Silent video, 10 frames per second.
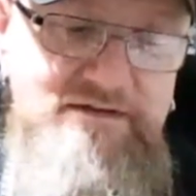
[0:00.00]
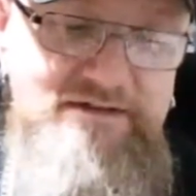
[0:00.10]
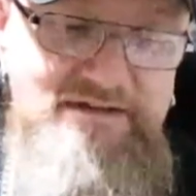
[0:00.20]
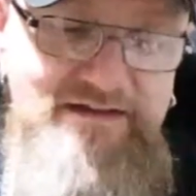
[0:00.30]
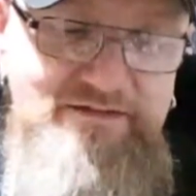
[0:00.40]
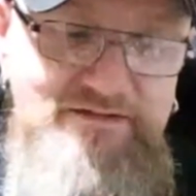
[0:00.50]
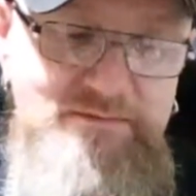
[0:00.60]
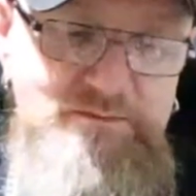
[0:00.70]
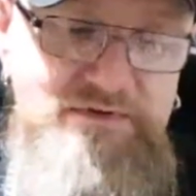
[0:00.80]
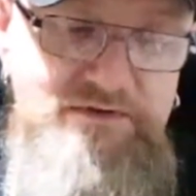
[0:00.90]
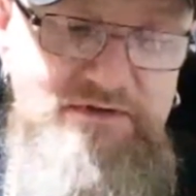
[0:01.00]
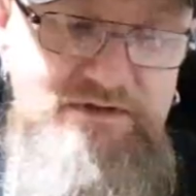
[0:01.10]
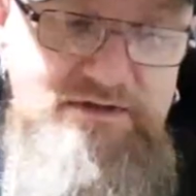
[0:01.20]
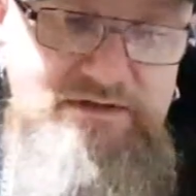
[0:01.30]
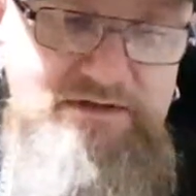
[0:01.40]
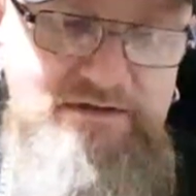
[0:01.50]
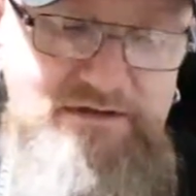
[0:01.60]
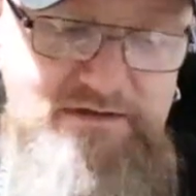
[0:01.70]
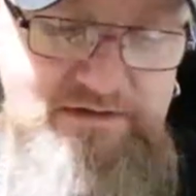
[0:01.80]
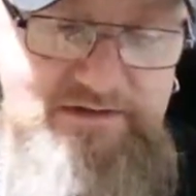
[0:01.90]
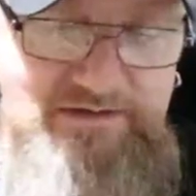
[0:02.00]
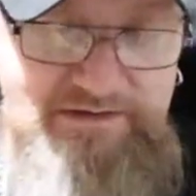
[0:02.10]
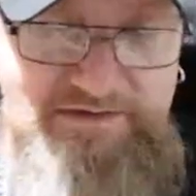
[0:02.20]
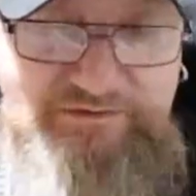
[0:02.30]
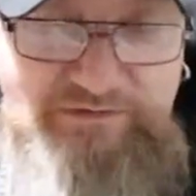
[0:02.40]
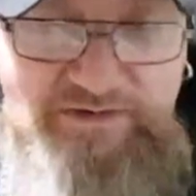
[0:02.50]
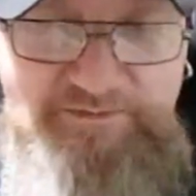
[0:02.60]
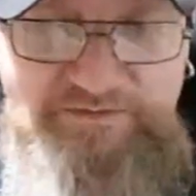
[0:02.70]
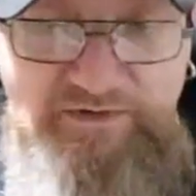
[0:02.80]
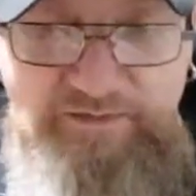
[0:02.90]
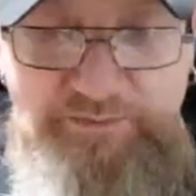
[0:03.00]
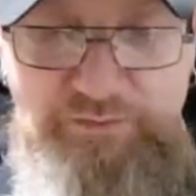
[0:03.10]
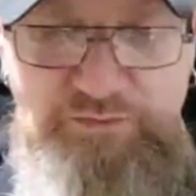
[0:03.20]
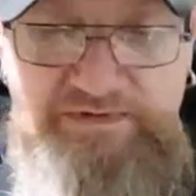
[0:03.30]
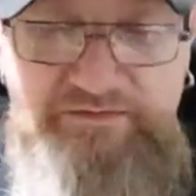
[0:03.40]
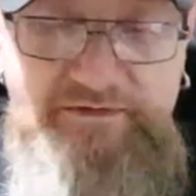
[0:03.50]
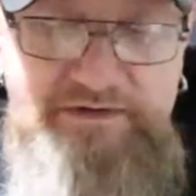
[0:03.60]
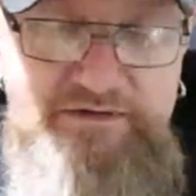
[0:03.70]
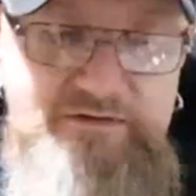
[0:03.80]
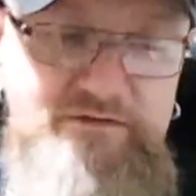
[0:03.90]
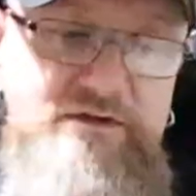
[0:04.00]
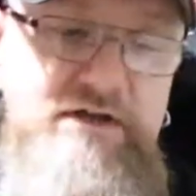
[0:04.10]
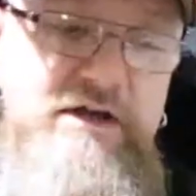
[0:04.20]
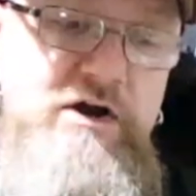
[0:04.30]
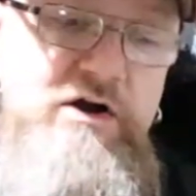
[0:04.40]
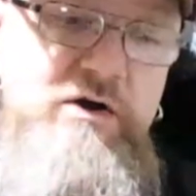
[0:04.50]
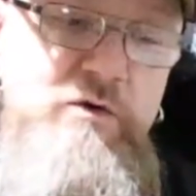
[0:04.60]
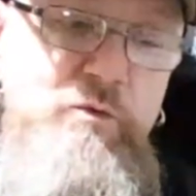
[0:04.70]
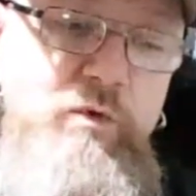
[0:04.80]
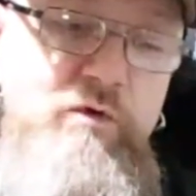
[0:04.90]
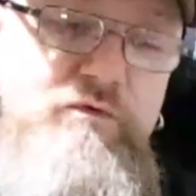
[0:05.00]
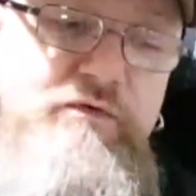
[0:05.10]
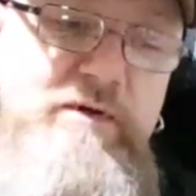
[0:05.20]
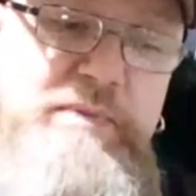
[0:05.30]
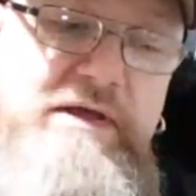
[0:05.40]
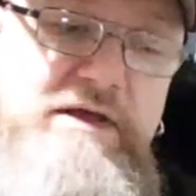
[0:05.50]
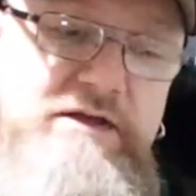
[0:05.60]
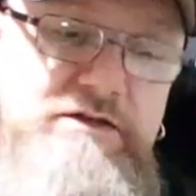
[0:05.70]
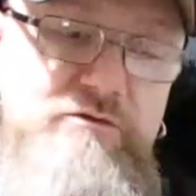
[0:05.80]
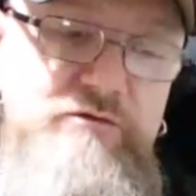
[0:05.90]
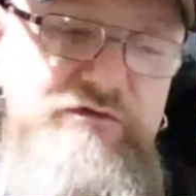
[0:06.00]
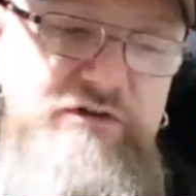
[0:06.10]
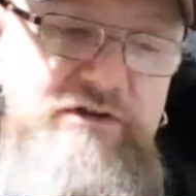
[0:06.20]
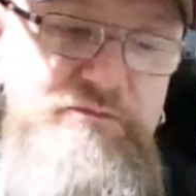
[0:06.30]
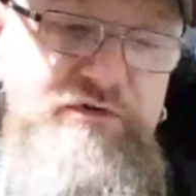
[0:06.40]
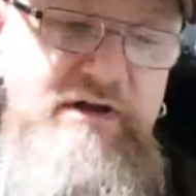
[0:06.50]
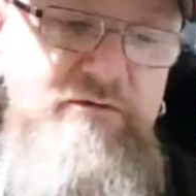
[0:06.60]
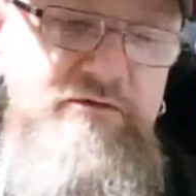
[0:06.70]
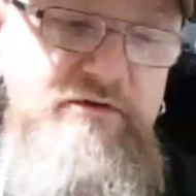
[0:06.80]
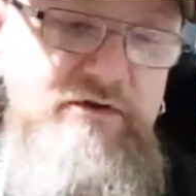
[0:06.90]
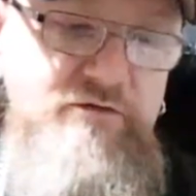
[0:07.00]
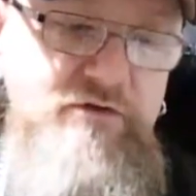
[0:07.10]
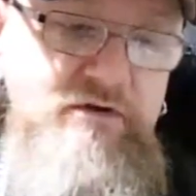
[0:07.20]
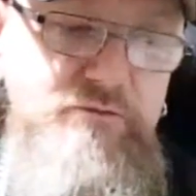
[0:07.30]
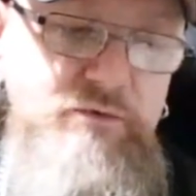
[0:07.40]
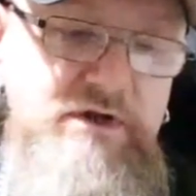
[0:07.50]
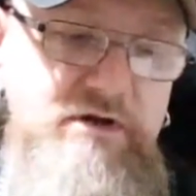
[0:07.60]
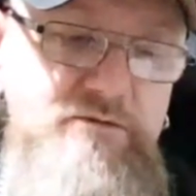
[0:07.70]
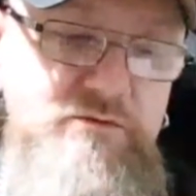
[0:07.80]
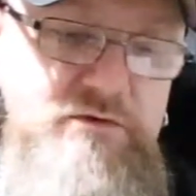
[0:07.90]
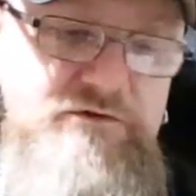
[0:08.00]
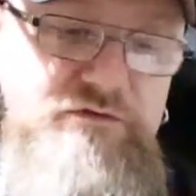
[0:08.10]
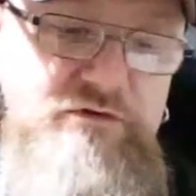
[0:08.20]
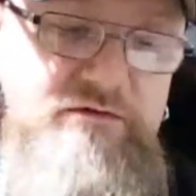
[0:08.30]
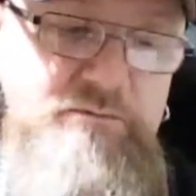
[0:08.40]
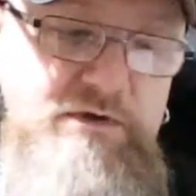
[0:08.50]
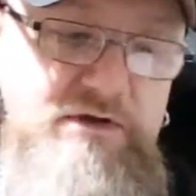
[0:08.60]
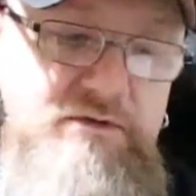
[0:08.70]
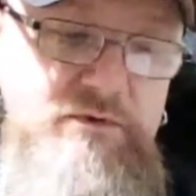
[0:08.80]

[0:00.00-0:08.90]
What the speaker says: Yes, but the type of hop would be very nice. Wharfe Beer Yorkshire, proud of our craft. We hope you will enjoy this beer.